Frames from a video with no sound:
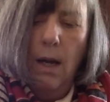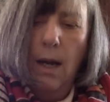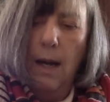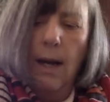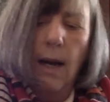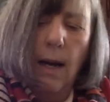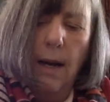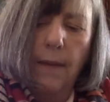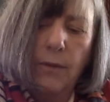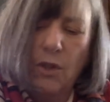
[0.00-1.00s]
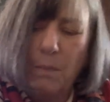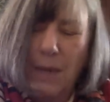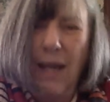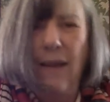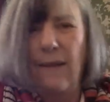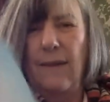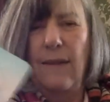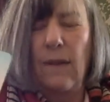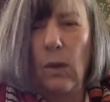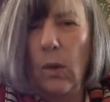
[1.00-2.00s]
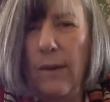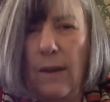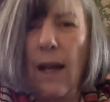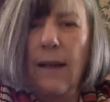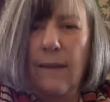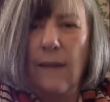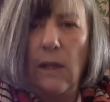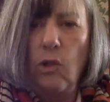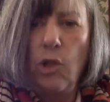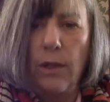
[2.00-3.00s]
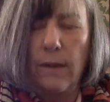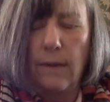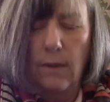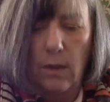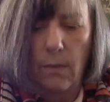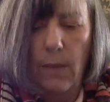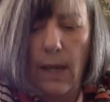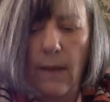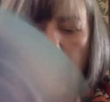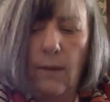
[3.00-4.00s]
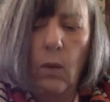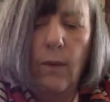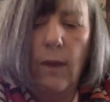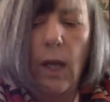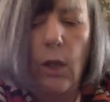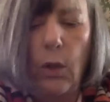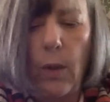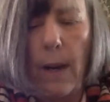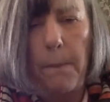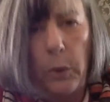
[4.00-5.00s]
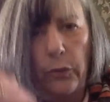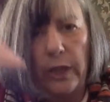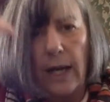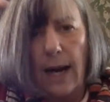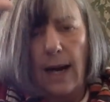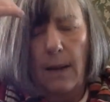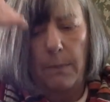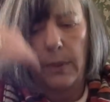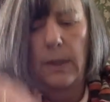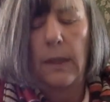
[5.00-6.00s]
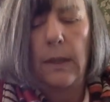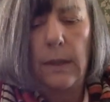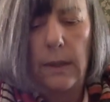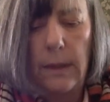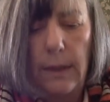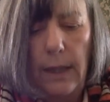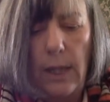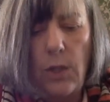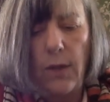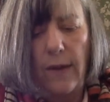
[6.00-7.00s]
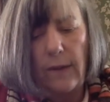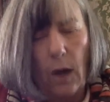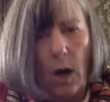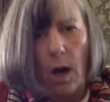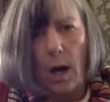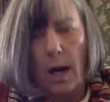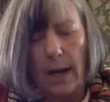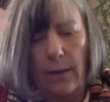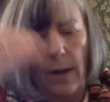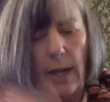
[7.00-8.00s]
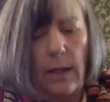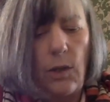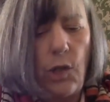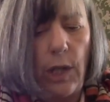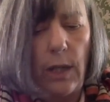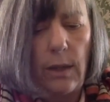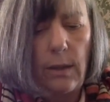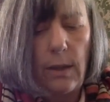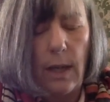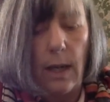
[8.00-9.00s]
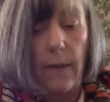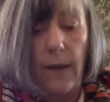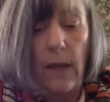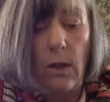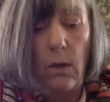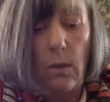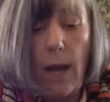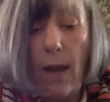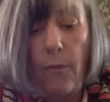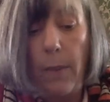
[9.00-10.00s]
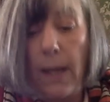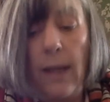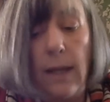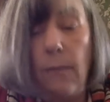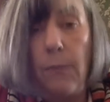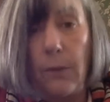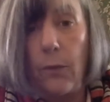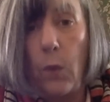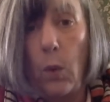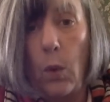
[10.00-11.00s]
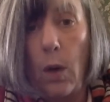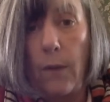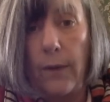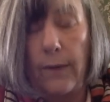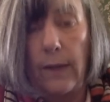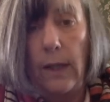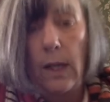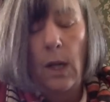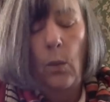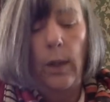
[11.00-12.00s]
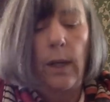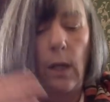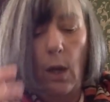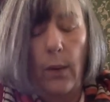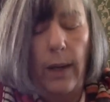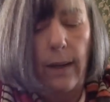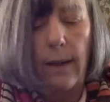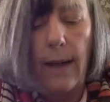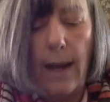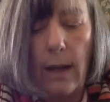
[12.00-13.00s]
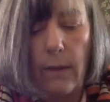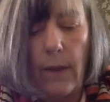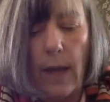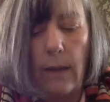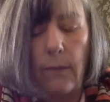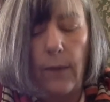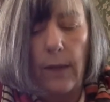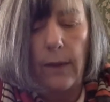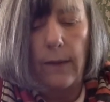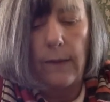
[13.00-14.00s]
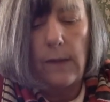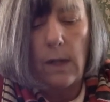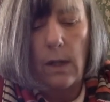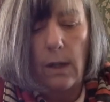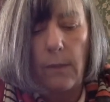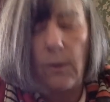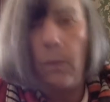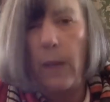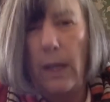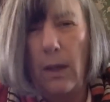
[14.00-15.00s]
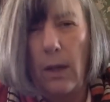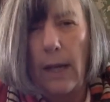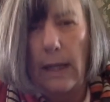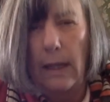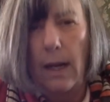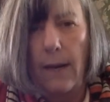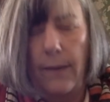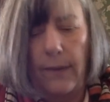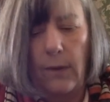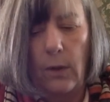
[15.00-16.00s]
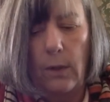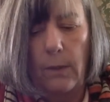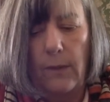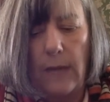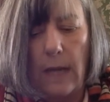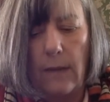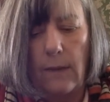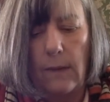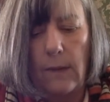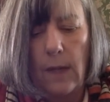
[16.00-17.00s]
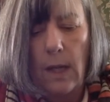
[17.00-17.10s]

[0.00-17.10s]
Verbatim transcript: uh, to me, this looks like ascension. To me, this looks like you are moving up into this higher energy uh, that you have been in before. Obviously, we can go in and out of that at various times, depending on our life circumstances.